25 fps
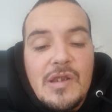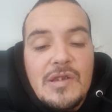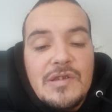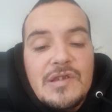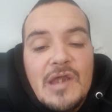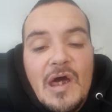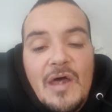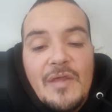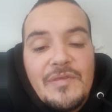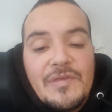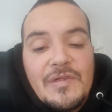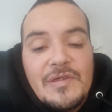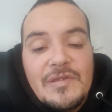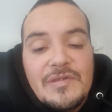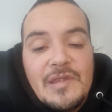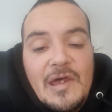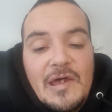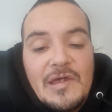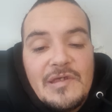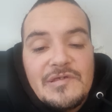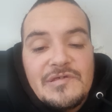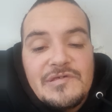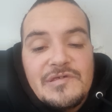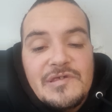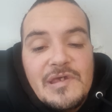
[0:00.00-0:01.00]
nothing
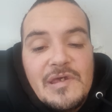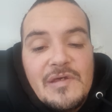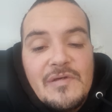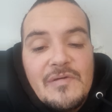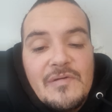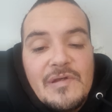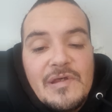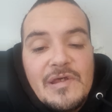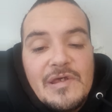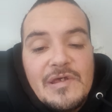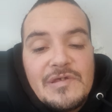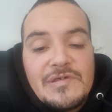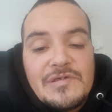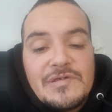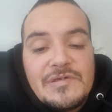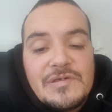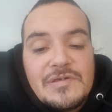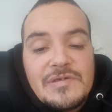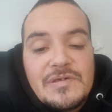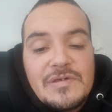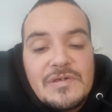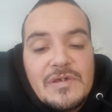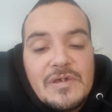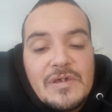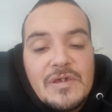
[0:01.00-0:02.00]
that
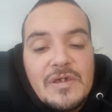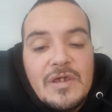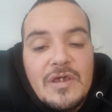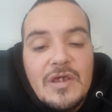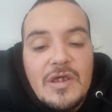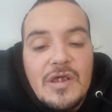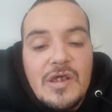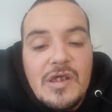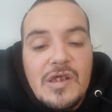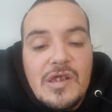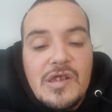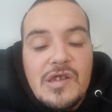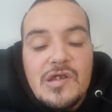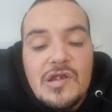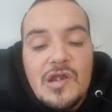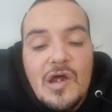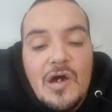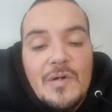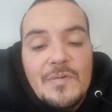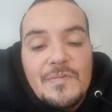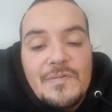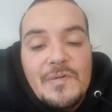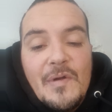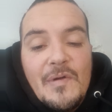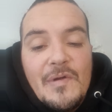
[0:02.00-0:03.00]
serious, you
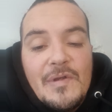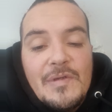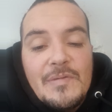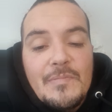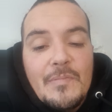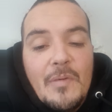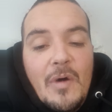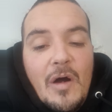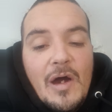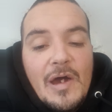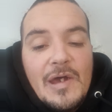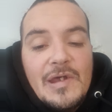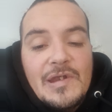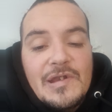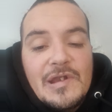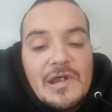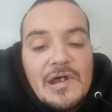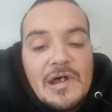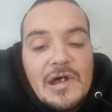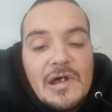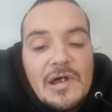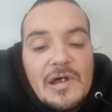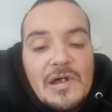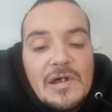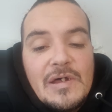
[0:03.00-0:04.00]
know, very
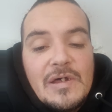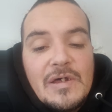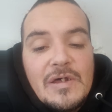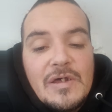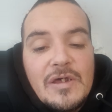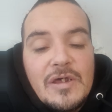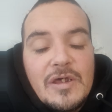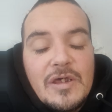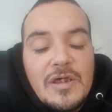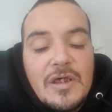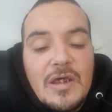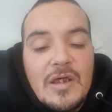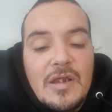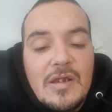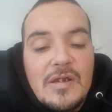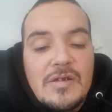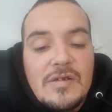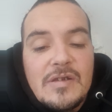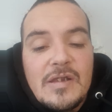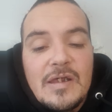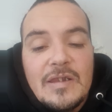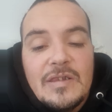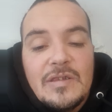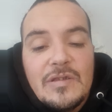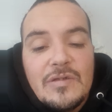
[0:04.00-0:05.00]
minor
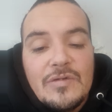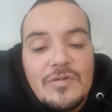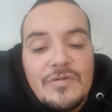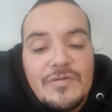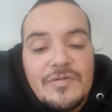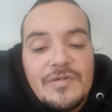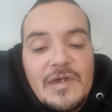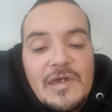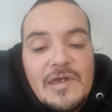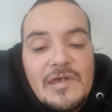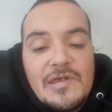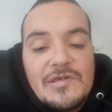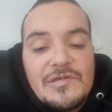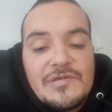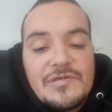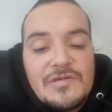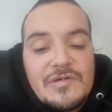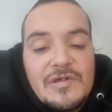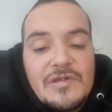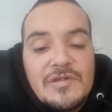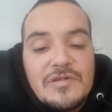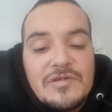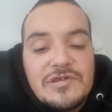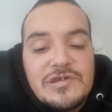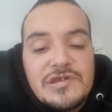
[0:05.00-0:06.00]
little things
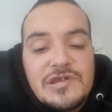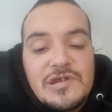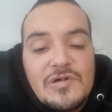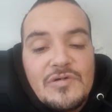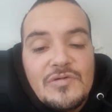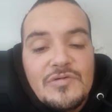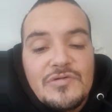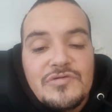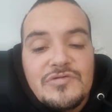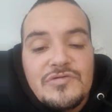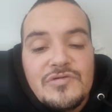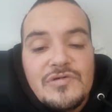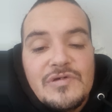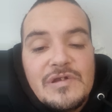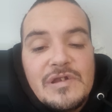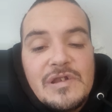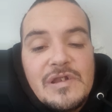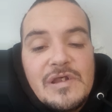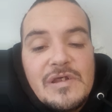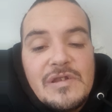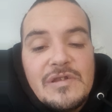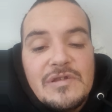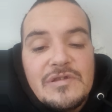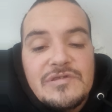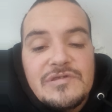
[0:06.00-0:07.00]
that children
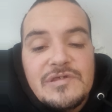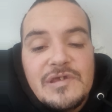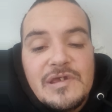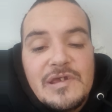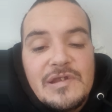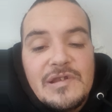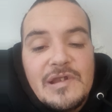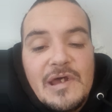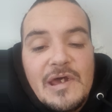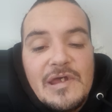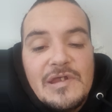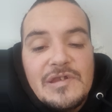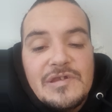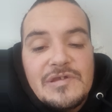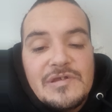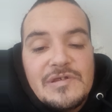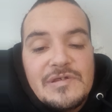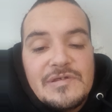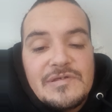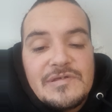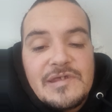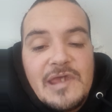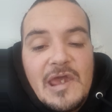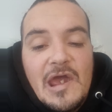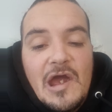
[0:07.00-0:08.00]
and
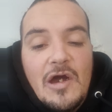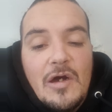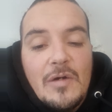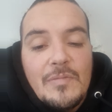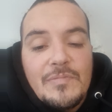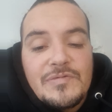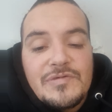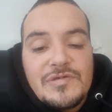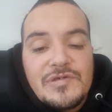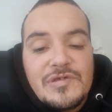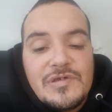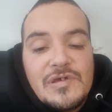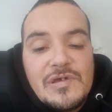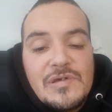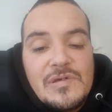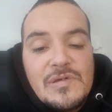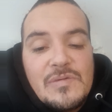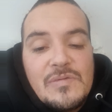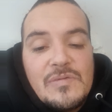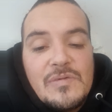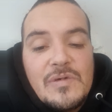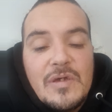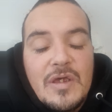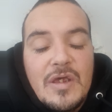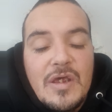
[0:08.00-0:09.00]
teenagers get up to,
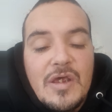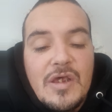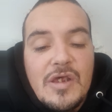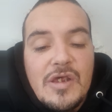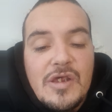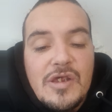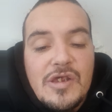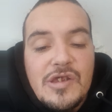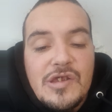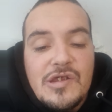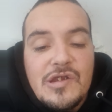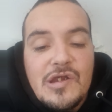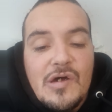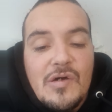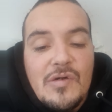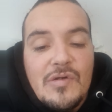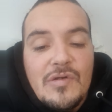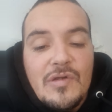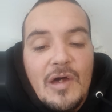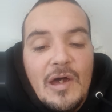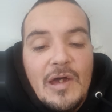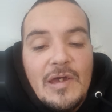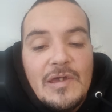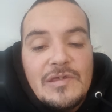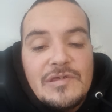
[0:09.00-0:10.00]
you know,
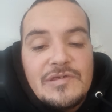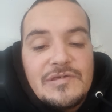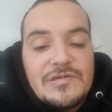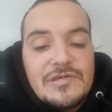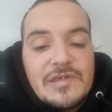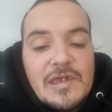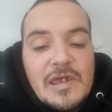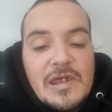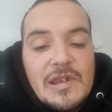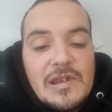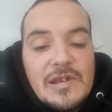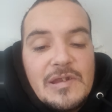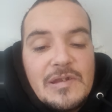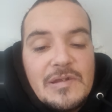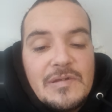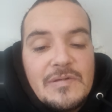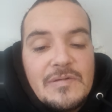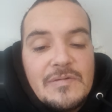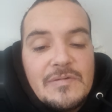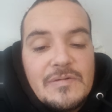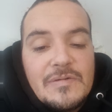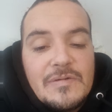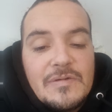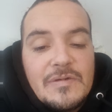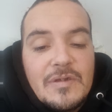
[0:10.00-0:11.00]
like stealing
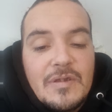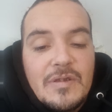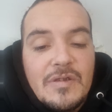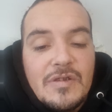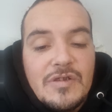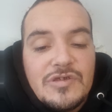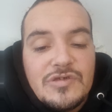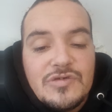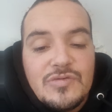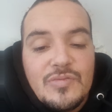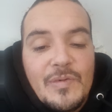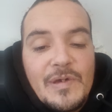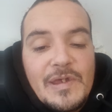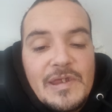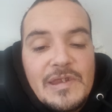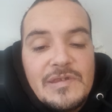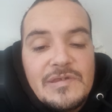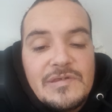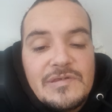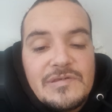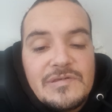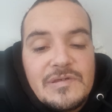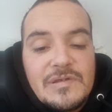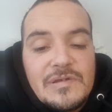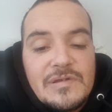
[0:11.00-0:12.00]

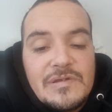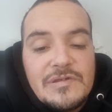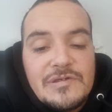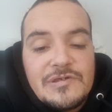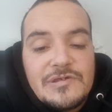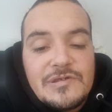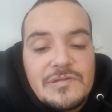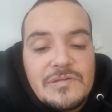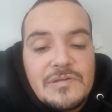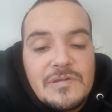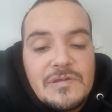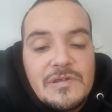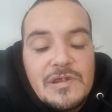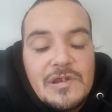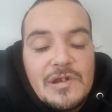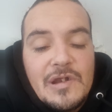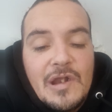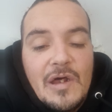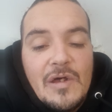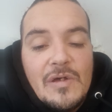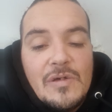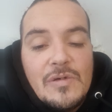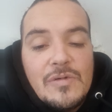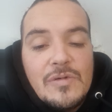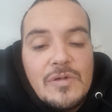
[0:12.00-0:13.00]
sweets and, you
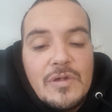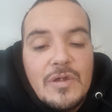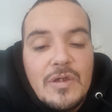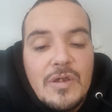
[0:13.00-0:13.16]
know,